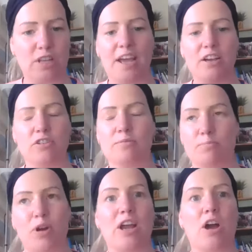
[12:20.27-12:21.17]
And I could
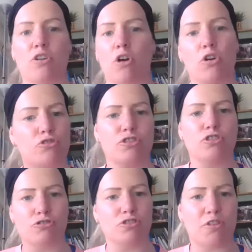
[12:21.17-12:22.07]
bring on hundreds
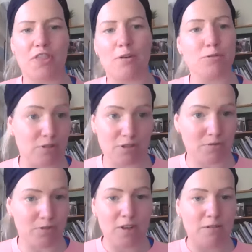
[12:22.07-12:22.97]
and hundreds of thousands
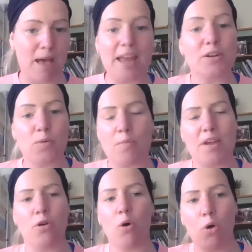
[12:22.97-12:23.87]
of men and
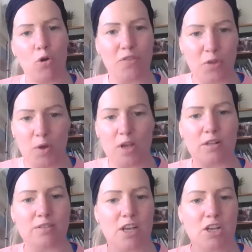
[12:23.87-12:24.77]
women all over the
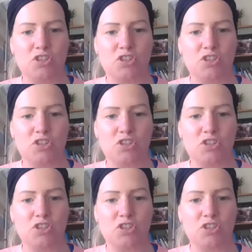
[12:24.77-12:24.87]
world.